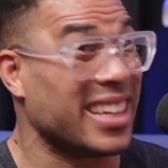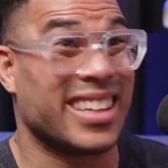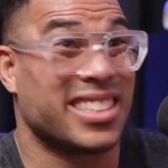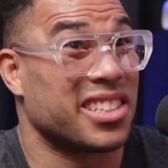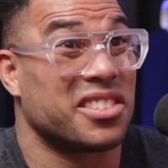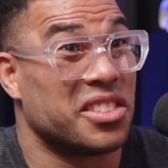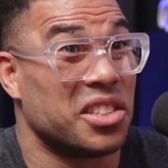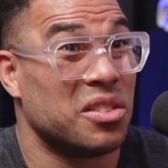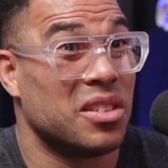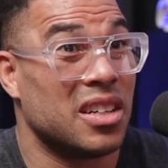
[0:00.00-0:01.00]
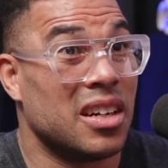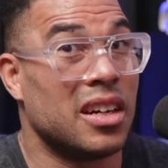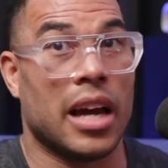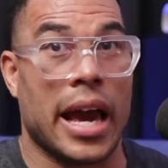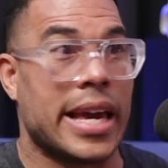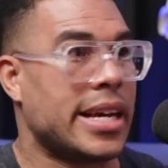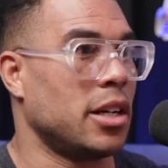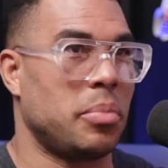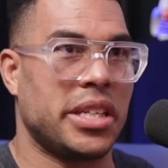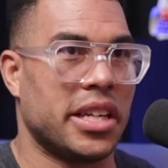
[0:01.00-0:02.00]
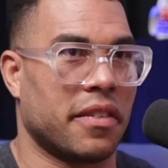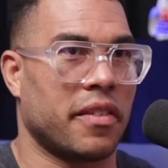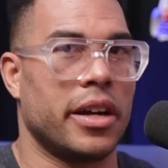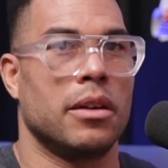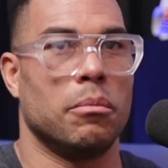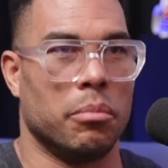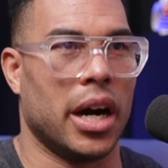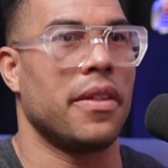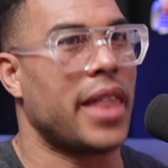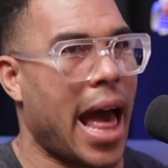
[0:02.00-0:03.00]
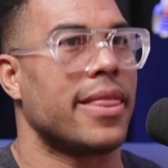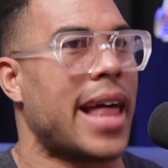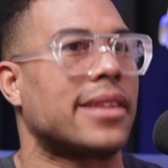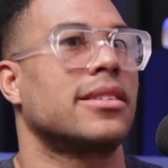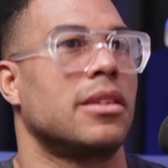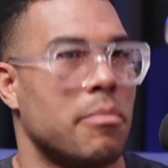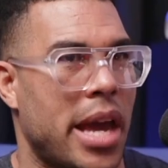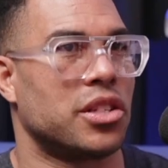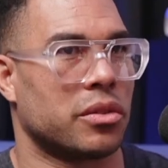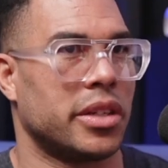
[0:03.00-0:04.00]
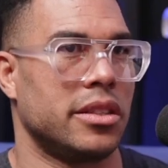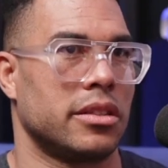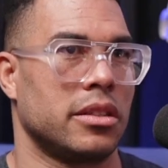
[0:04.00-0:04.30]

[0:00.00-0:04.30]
They just do. He could be different, but that's the major reason.